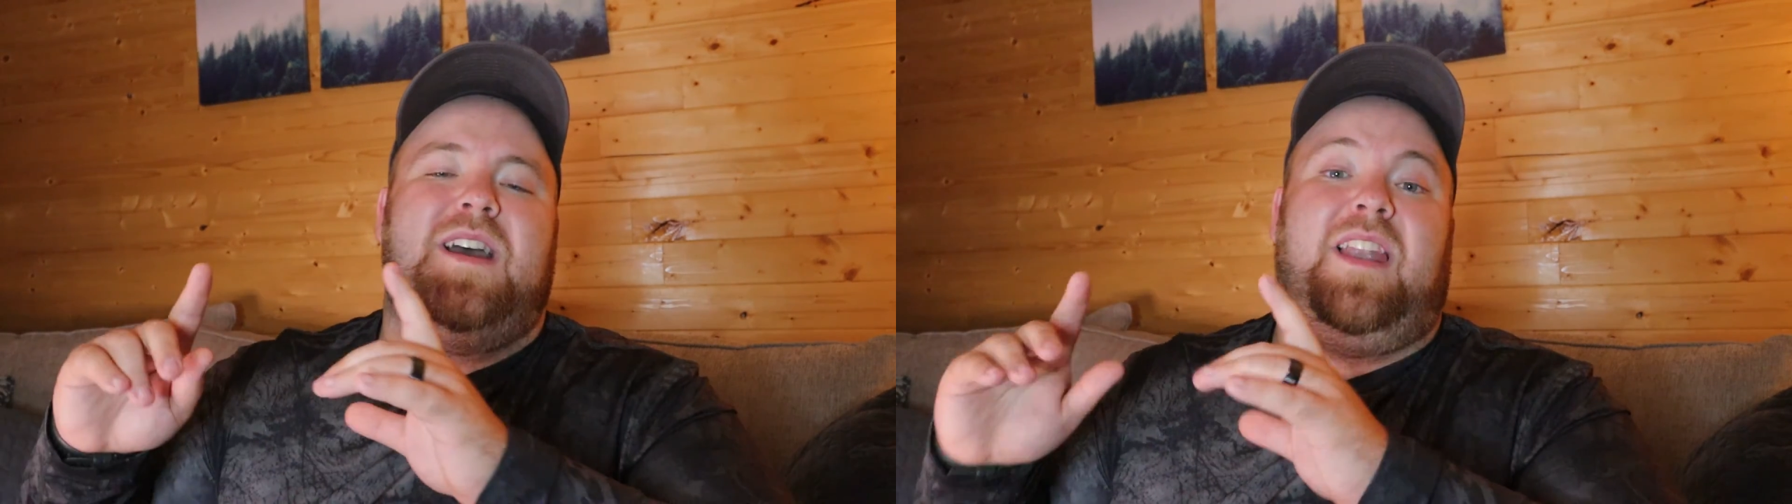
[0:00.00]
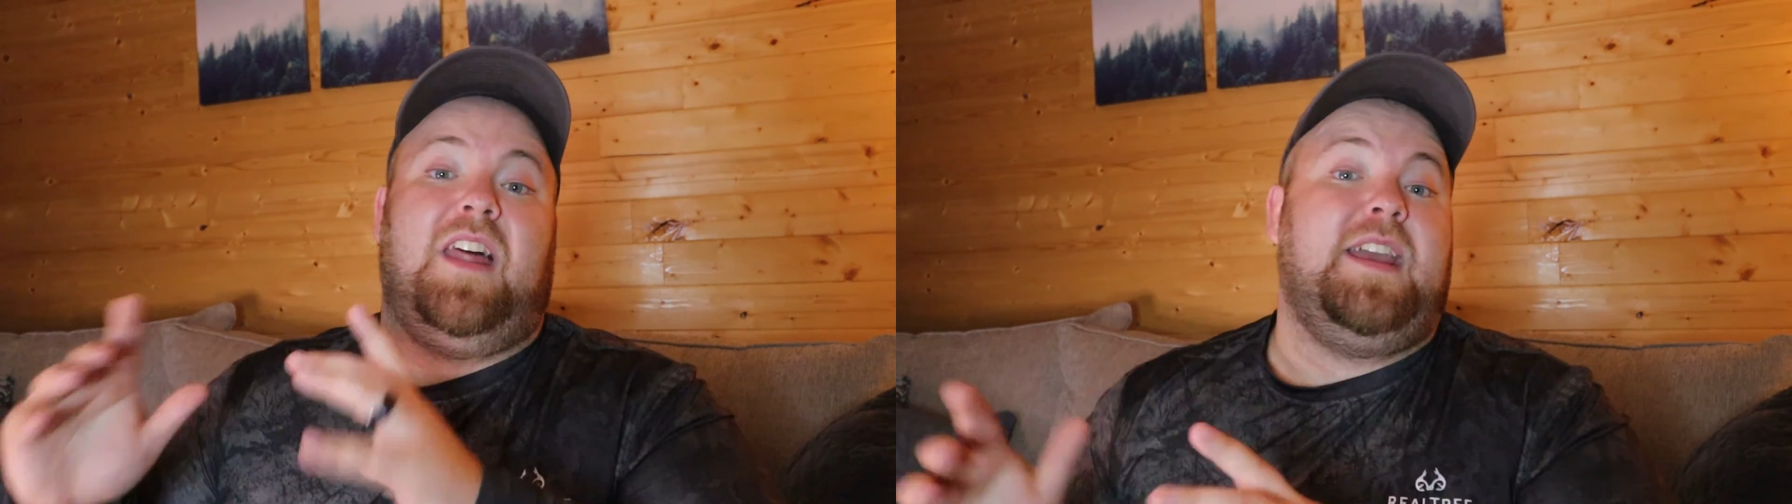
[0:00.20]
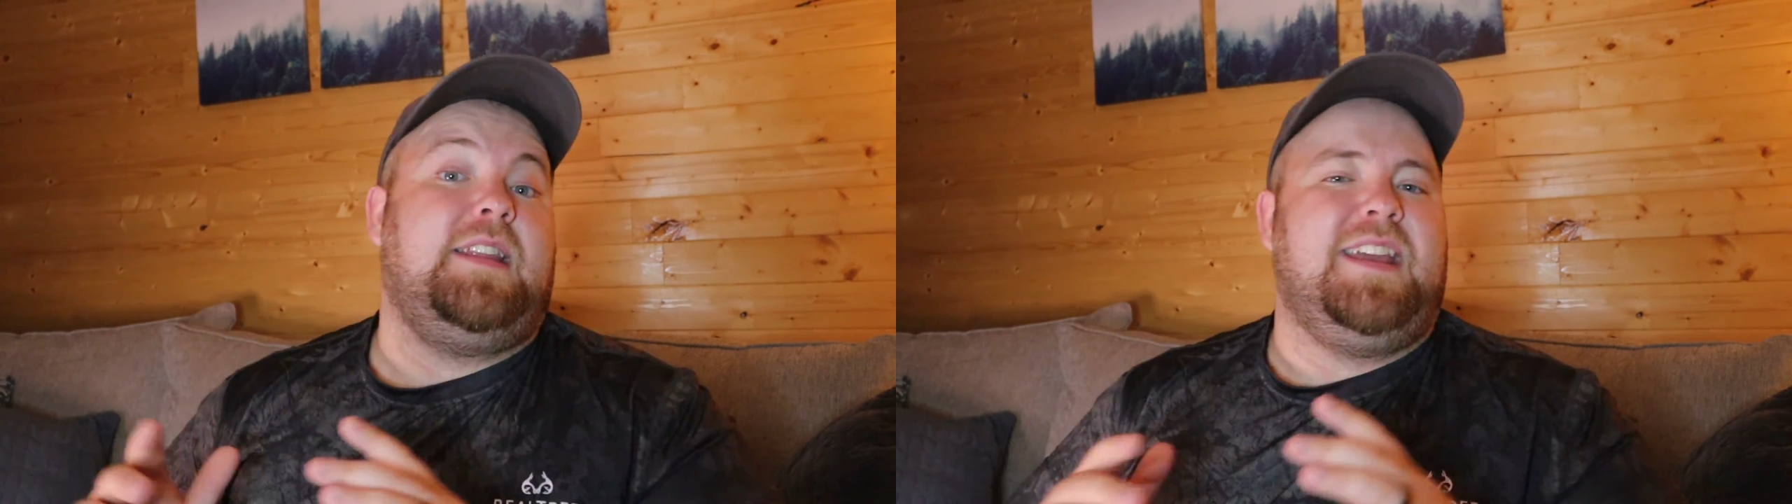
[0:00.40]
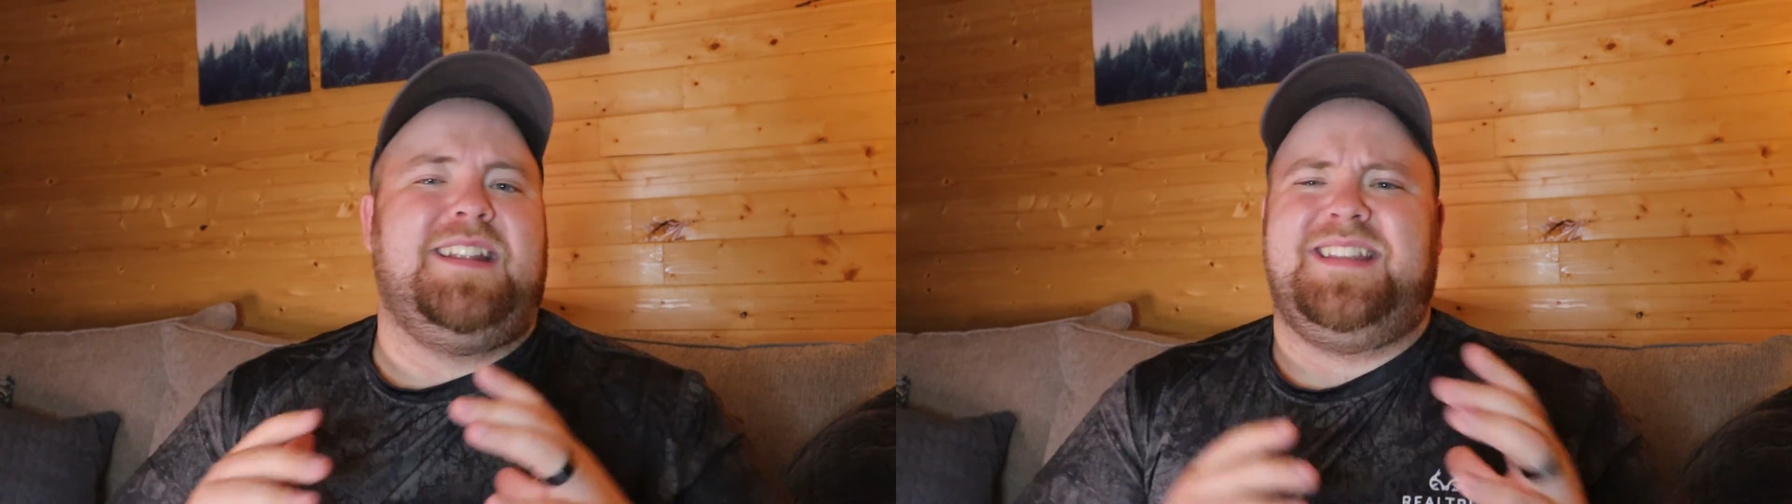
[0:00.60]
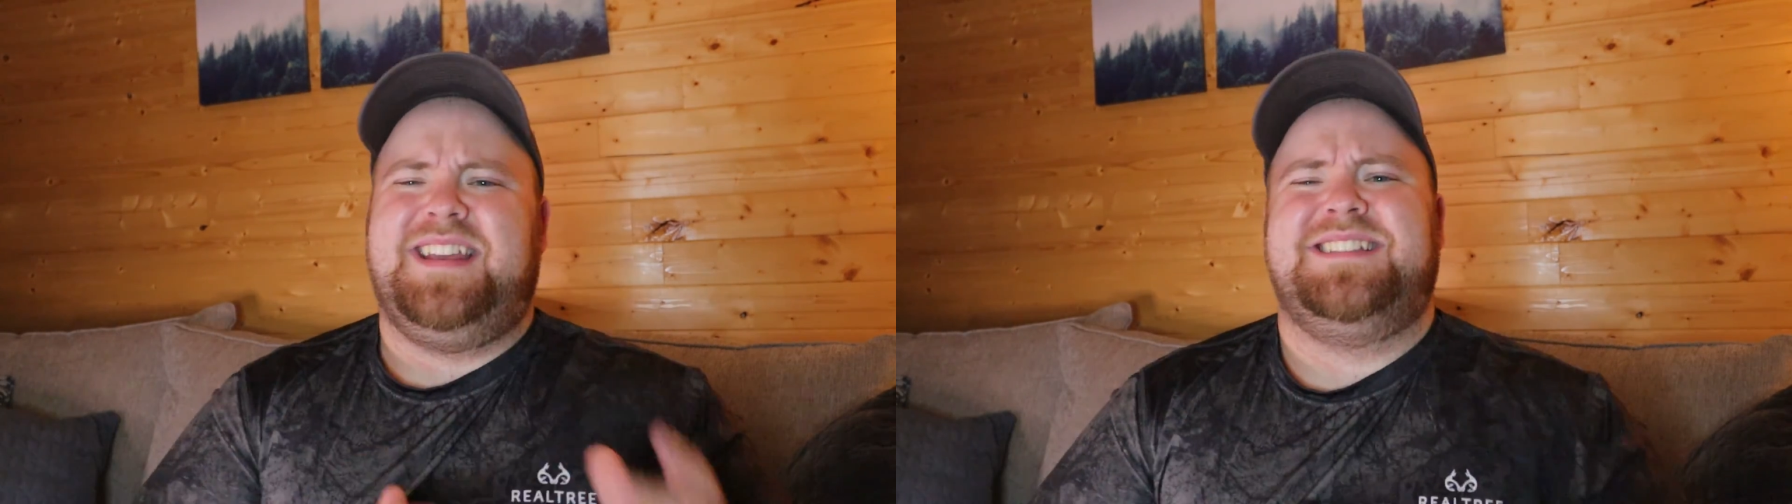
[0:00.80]
liked
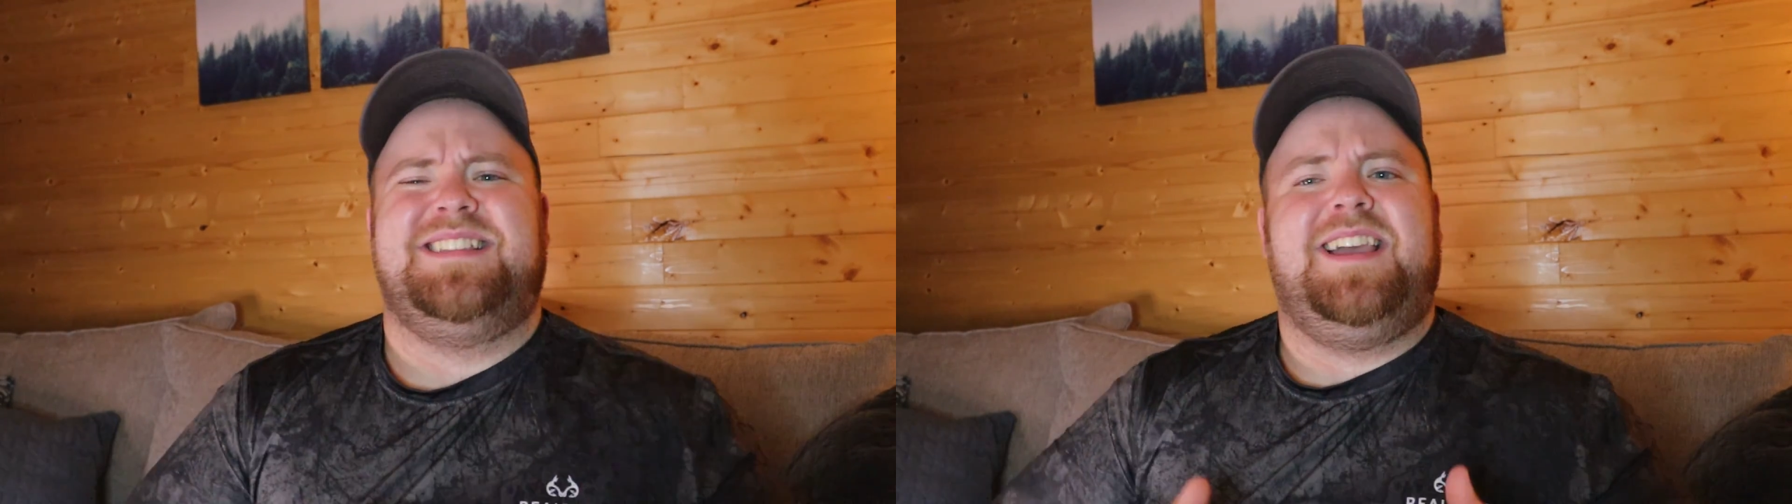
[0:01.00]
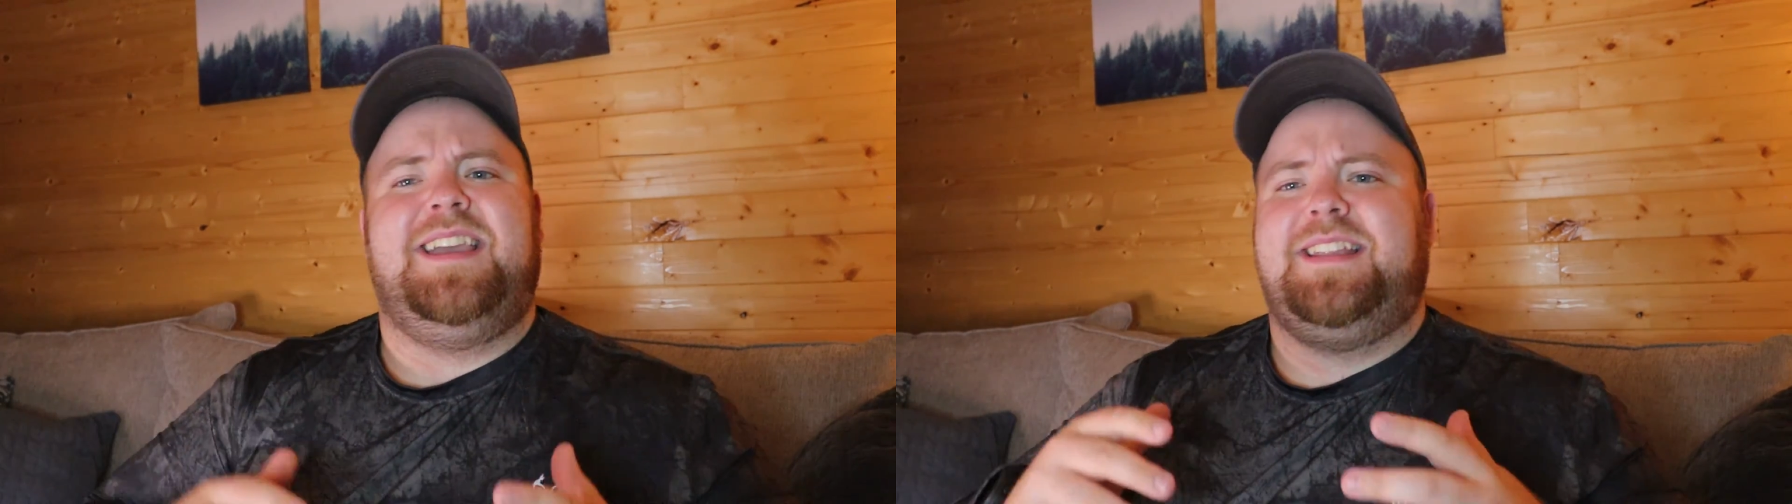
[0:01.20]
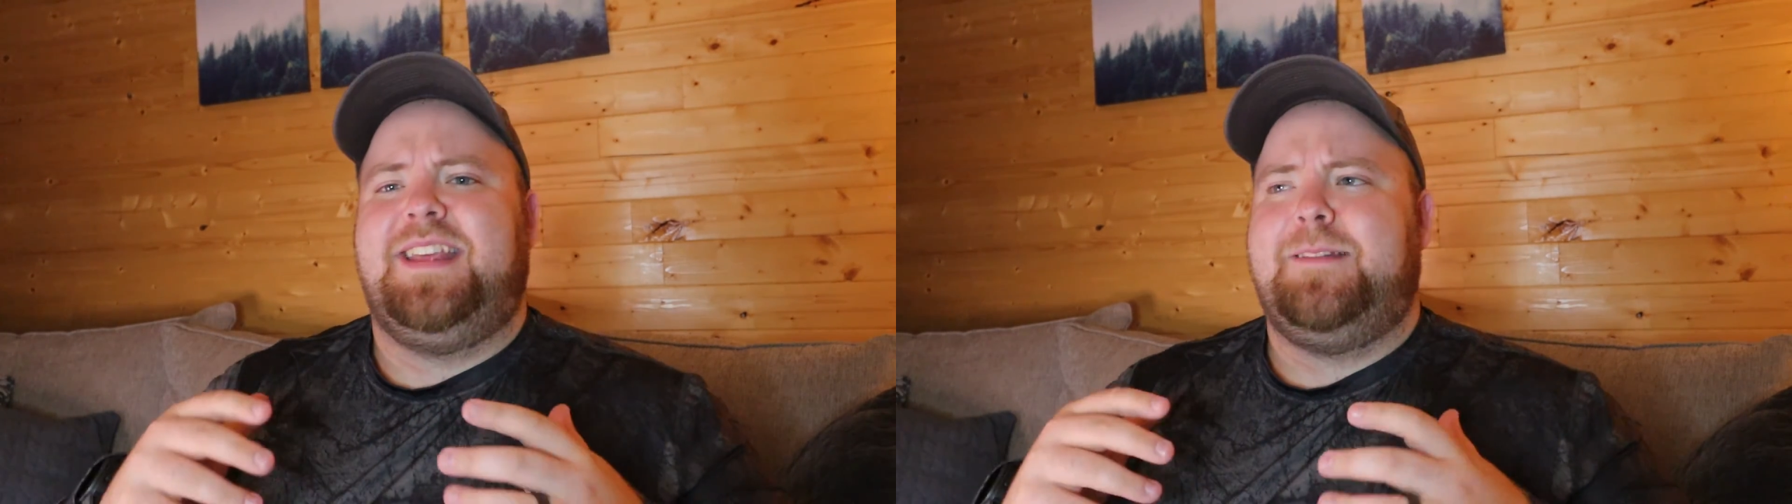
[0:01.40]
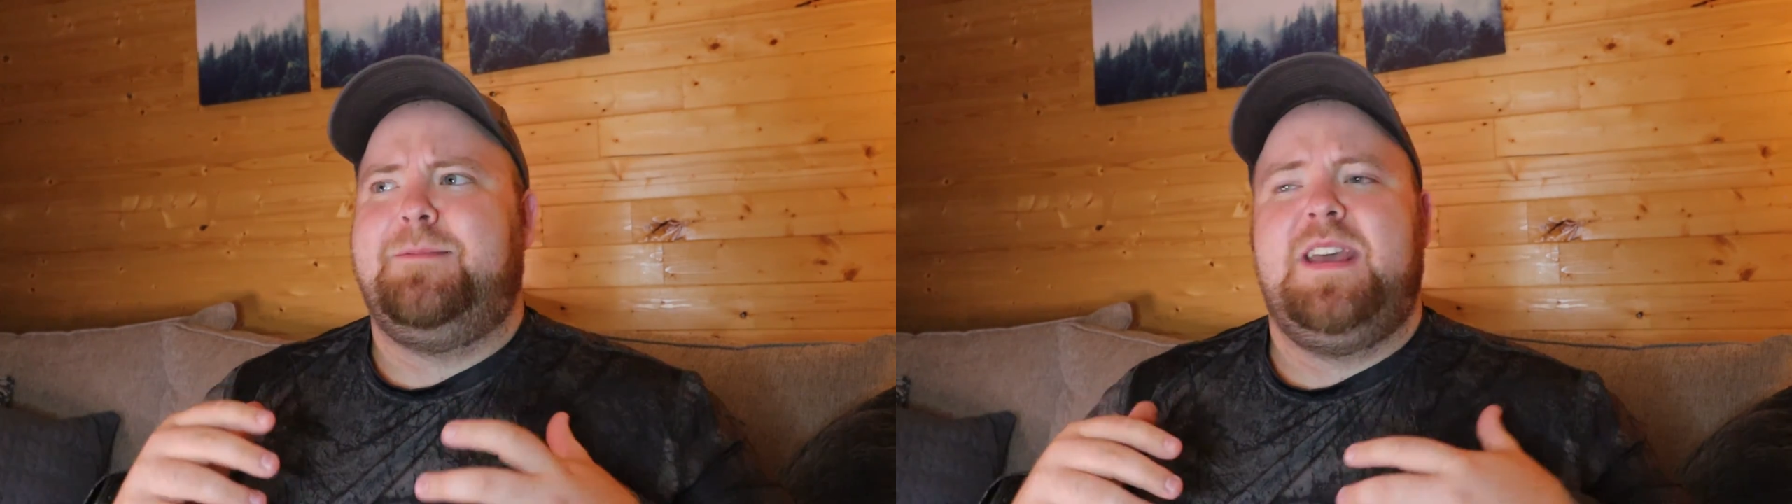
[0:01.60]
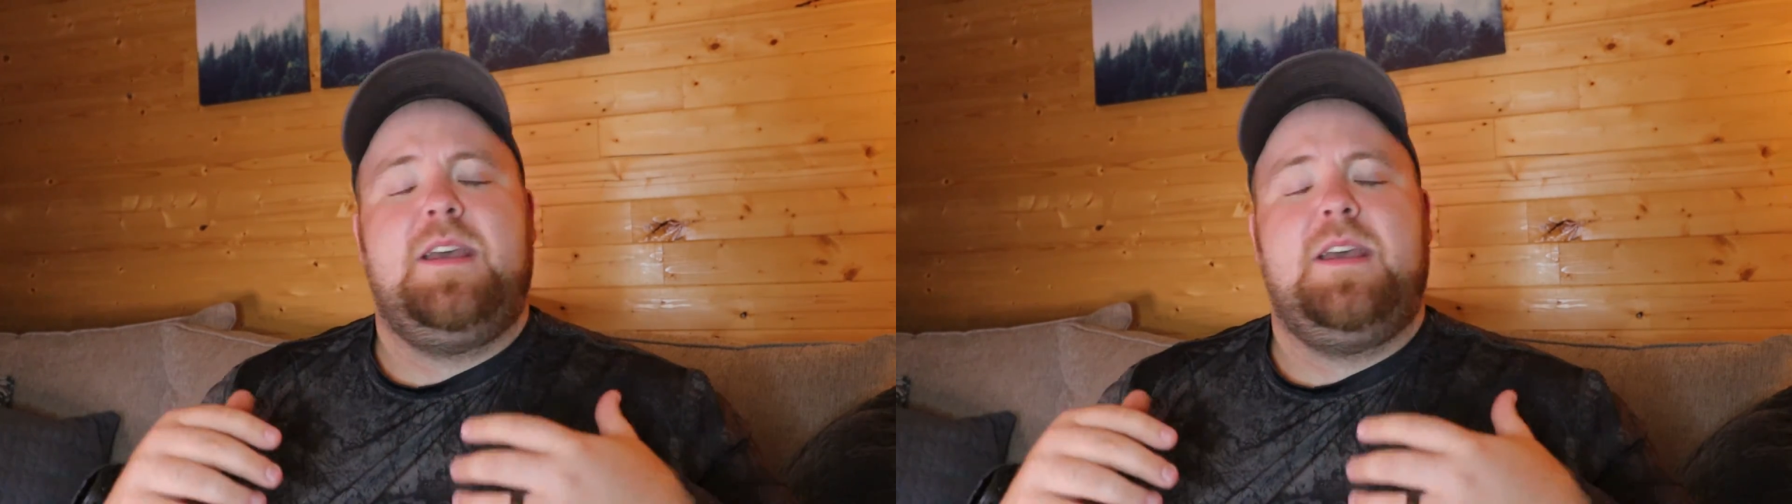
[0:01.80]
it, disliked it,